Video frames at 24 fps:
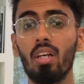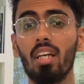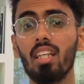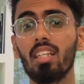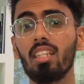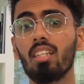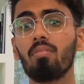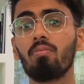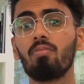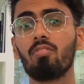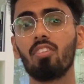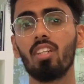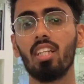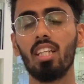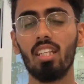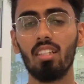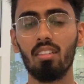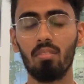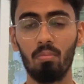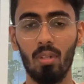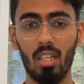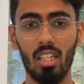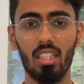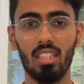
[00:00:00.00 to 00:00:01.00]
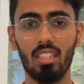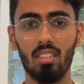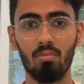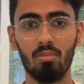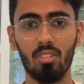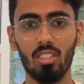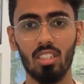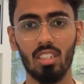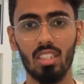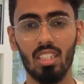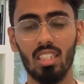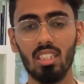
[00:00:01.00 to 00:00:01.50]
end up failing
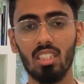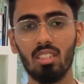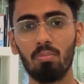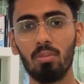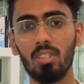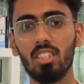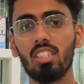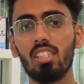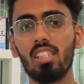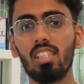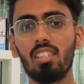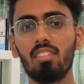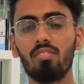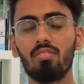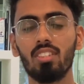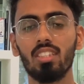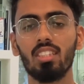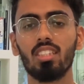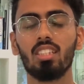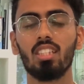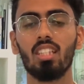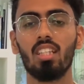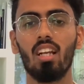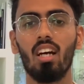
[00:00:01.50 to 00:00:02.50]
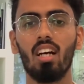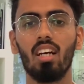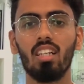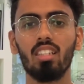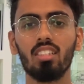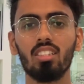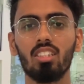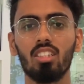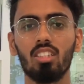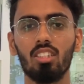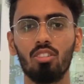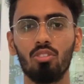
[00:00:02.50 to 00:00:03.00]
biochemistry, especially if it's the
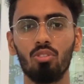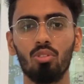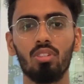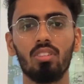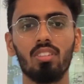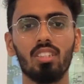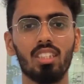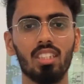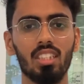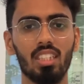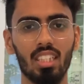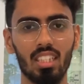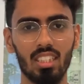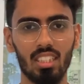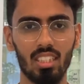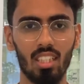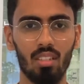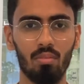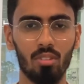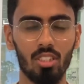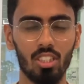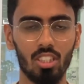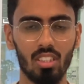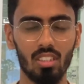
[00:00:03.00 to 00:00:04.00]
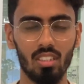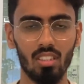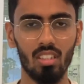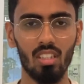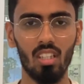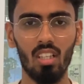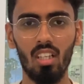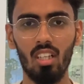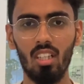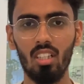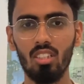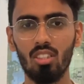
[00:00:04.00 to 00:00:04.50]
last university
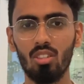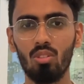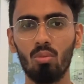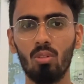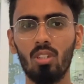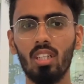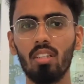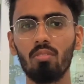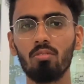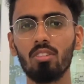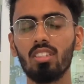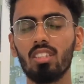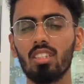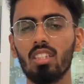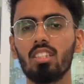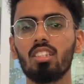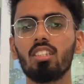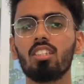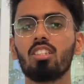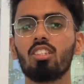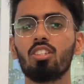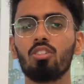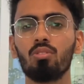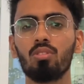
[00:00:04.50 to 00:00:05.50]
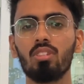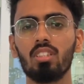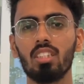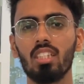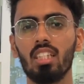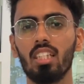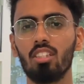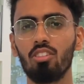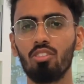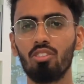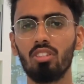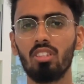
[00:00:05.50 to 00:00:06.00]
examination. So what I would suggest you is
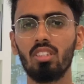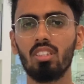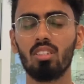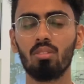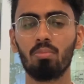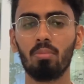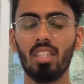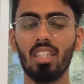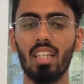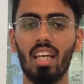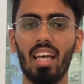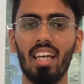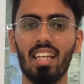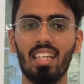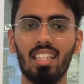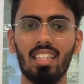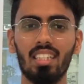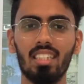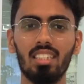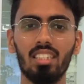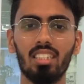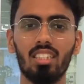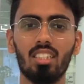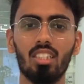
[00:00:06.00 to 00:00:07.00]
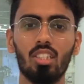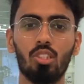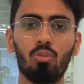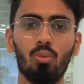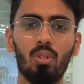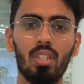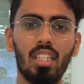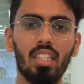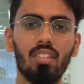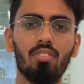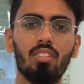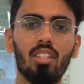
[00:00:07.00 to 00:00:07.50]
that you should spend at least
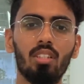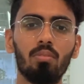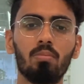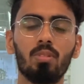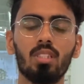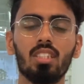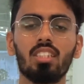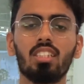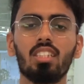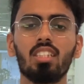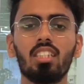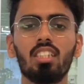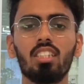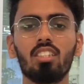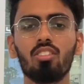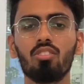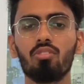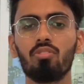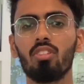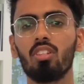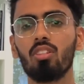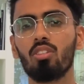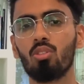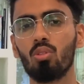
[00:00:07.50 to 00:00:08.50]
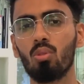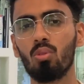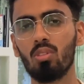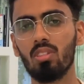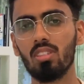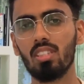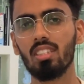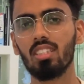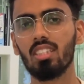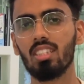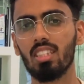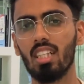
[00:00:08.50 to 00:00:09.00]
25% of your
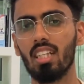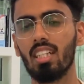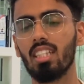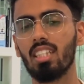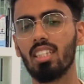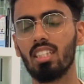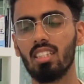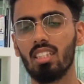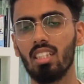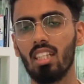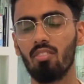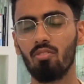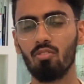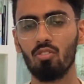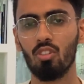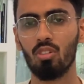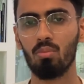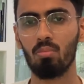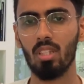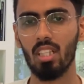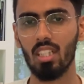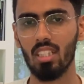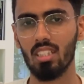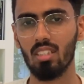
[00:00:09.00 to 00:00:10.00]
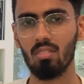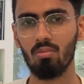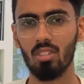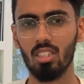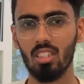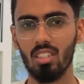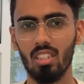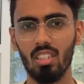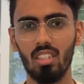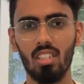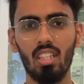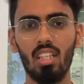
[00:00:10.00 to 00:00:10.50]
total studying time for
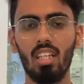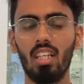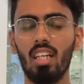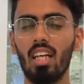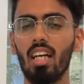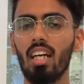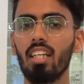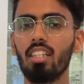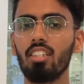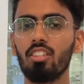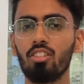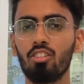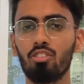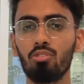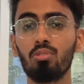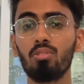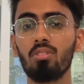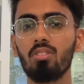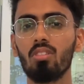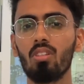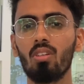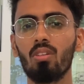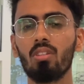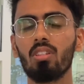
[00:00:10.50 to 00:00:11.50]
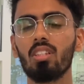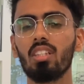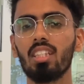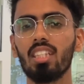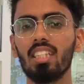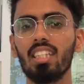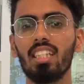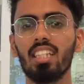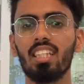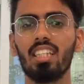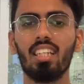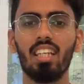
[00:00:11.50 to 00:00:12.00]
biochemistry and do
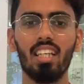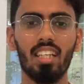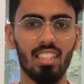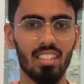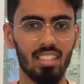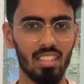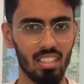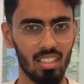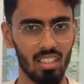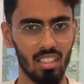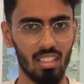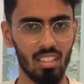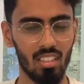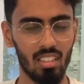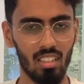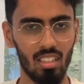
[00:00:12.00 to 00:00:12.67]
not neglect it.